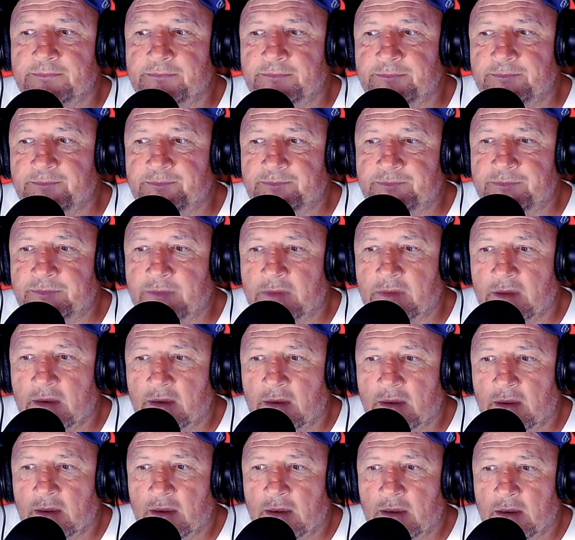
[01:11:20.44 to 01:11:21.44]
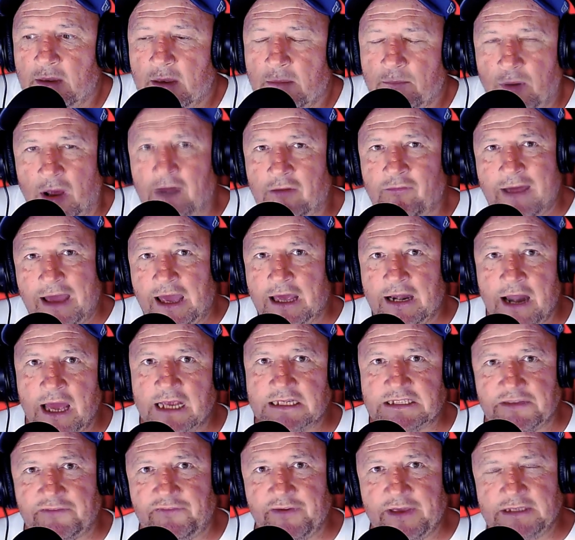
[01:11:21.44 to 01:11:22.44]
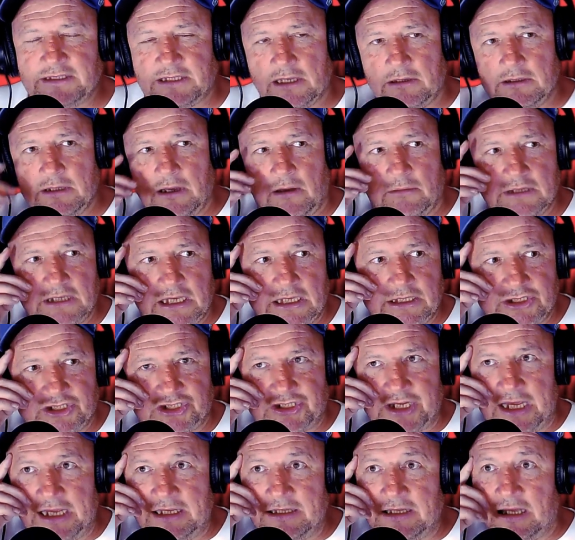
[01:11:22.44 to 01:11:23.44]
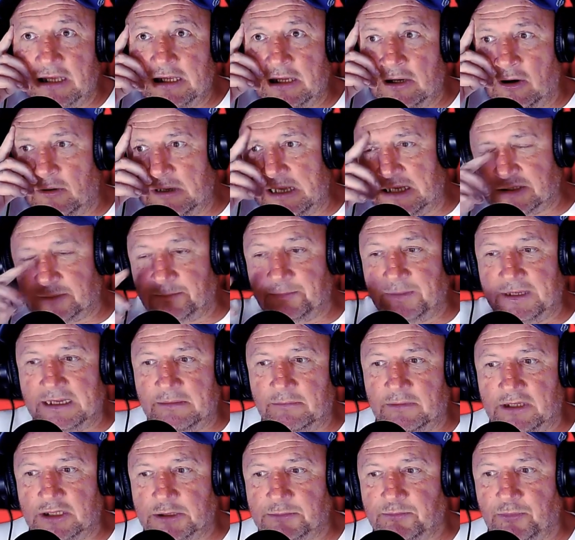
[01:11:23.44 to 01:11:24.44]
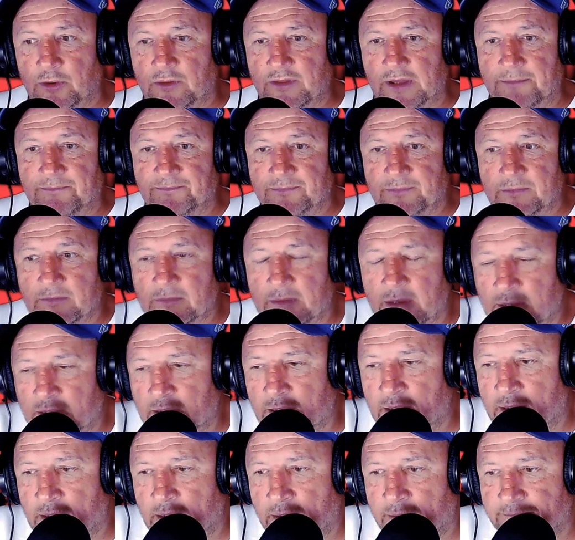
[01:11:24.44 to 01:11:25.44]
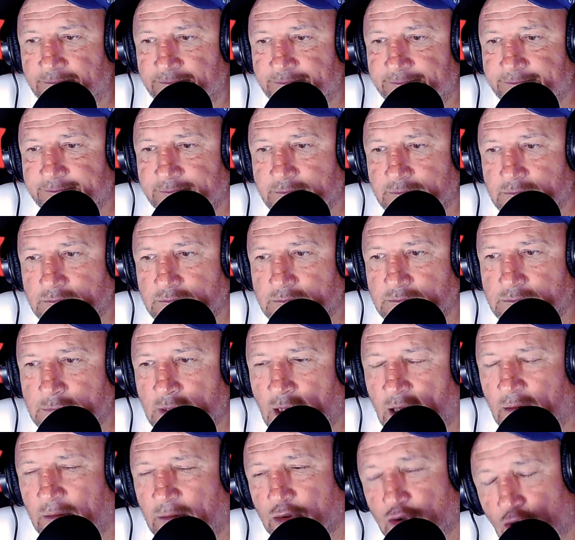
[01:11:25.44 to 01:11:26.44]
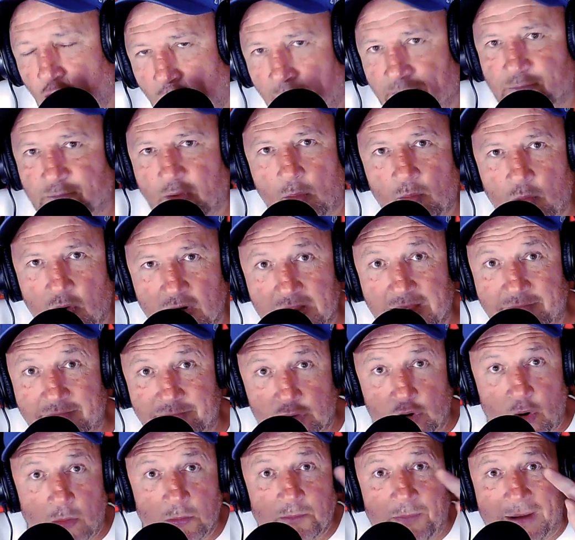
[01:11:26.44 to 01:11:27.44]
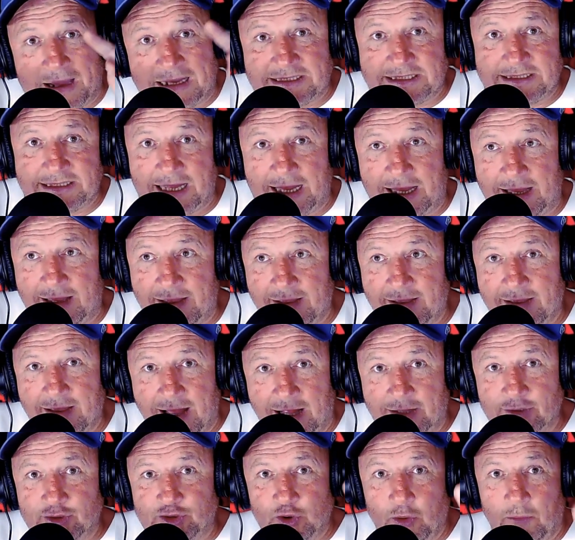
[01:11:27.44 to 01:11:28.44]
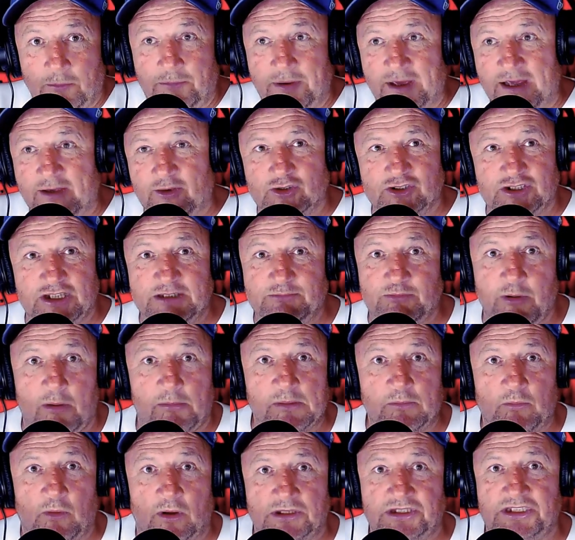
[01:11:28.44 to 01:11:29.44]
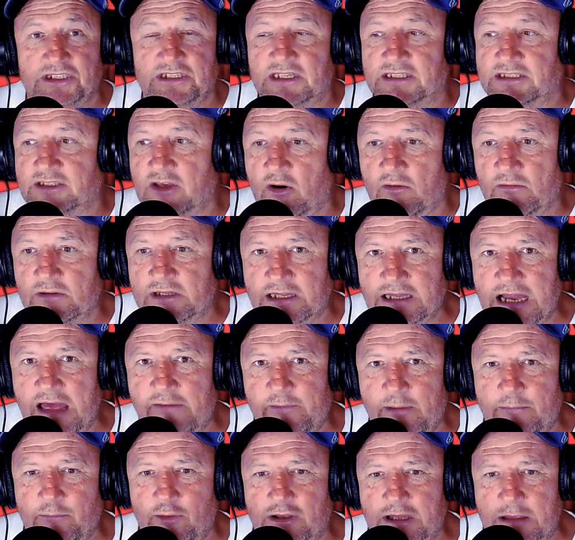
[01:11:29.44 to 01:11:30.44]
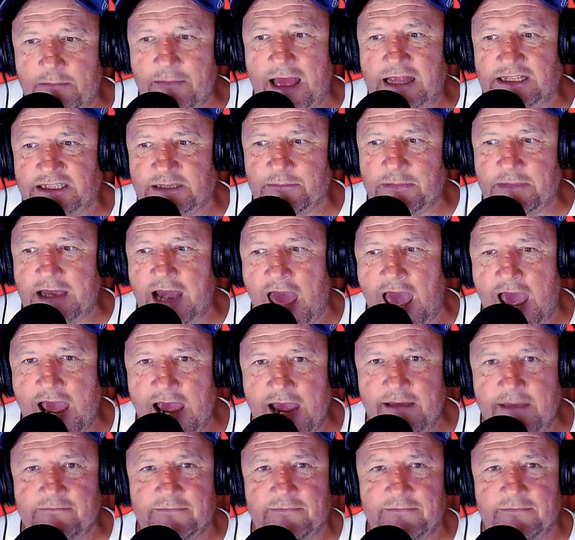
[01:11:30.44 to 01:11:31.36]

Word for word: Yeah, of course you can. But I recognise the face now. Oh, can sing that. You know, he hasn't been with his brother. Um, yeah. I'll come. Don't worry. If I come back to that, I'll jump in because he's probably watching this going, You never bloody mentioned my name.